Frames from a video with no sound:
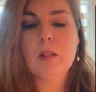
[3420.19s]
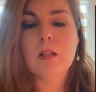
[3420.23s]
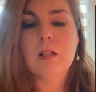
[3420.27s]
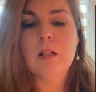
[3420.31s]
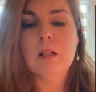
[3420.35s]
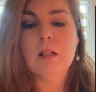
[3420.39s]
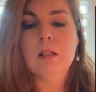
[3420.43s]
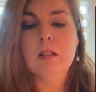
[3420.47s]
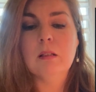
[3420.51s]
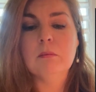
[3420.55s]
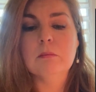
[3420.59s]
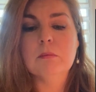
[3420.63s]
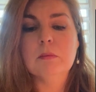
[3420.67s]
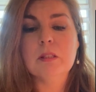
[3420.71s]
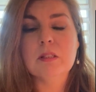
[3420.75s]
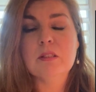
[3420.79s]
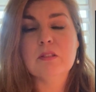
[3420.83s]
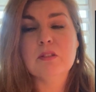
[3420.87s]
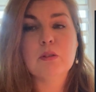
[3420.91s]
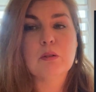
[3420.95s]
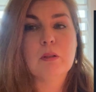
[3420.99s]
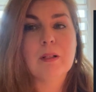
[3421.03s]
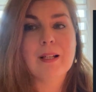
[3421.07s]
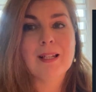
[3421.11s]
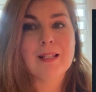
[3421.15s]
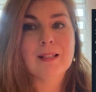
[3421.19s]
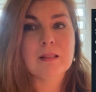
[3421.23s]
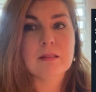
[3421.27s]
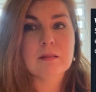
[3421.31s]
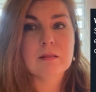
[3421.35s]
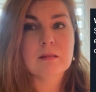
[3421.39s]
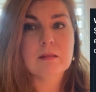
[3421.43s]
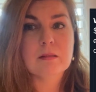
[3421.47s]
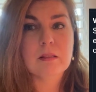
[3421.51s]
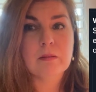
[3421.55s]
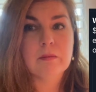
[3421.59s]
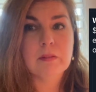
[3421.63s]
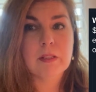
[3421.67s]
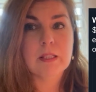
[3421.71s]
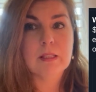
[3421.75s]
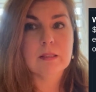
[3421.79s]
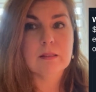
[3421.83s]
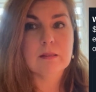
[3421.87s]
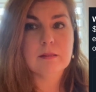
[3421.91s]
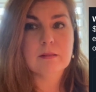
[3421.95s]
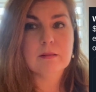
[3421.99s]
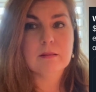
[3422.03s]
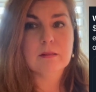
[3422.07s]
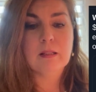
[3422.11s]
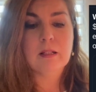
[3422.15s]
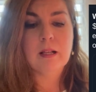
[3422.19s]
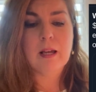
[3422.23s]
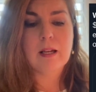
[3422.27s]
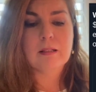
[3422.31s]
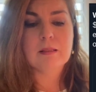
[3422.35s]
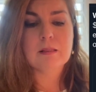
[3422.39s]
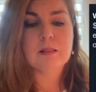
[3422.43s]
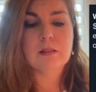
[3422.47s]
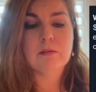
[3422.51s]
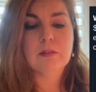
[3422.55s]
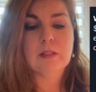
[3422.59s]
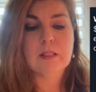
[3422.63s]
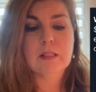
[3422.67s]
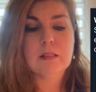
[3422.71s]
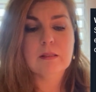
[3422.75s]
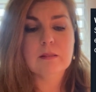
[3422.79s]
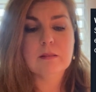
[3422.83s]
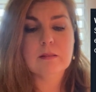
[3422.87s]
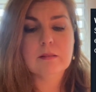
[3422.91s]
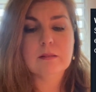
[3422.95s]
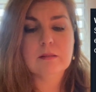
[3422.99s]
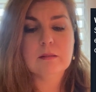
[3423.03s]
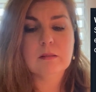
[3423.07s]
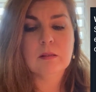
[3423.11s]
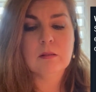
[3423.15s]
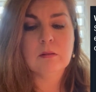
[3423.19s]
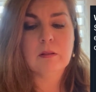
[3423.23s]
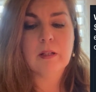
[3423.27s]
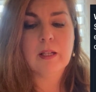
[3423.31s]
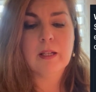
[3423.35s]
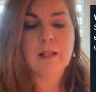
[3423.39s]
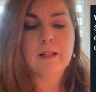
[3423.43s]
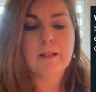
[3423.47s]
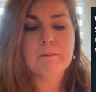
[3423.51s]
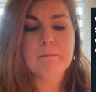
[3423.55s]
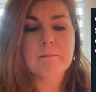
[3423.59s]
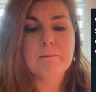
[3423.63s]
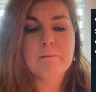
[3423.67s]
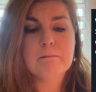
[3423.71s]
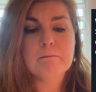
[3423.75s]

um, these trans events and activities, okay?